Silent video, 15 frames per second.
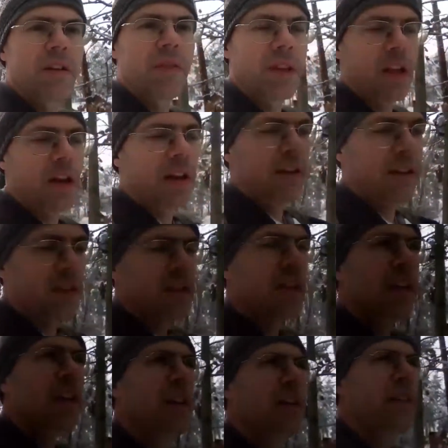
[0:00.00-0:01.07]

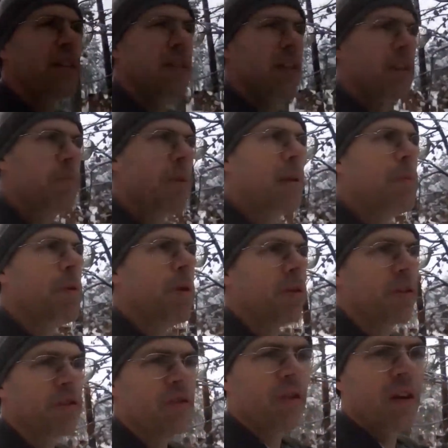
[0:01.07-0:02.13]
Nevertheless, these people are
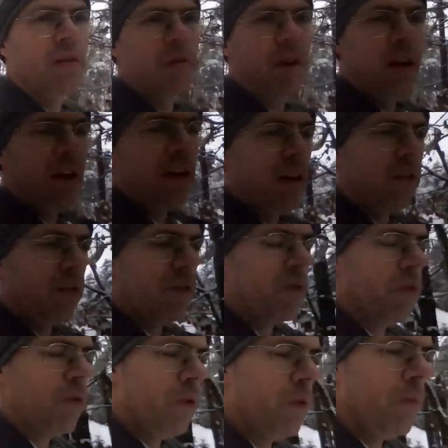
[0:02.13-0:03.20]
straight related
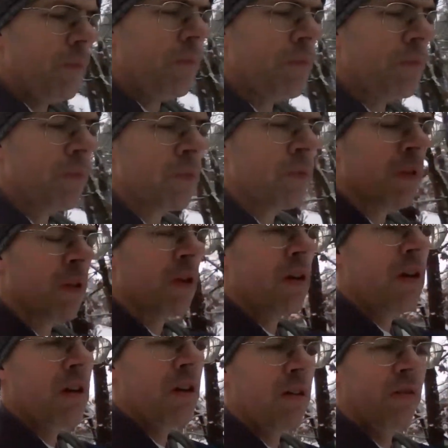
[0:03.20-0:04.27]
to
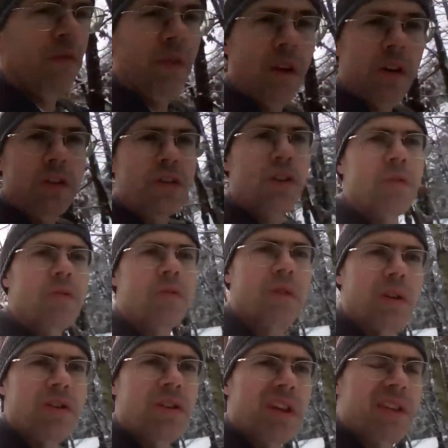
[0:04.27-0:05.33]
Warsaw, to
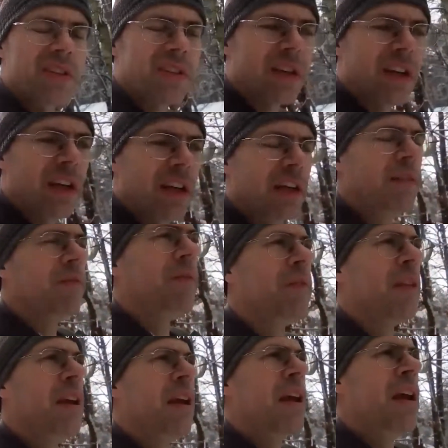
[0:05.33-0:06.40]
Kaczynski,
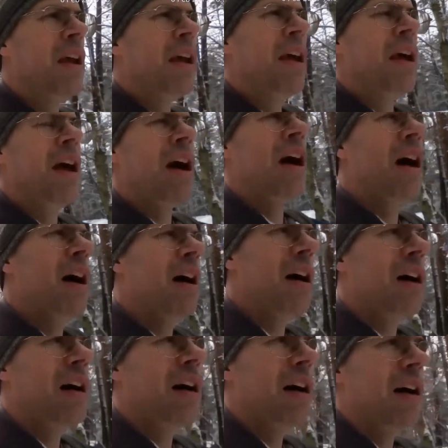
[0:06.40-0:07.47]

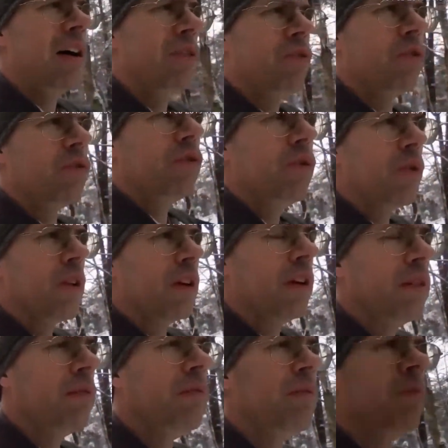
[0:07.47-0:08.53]
uh, to Duda,
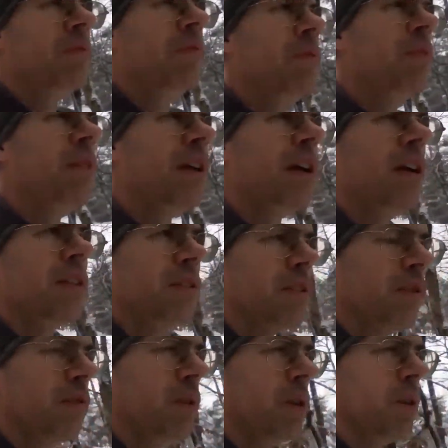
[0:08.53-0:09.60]
and so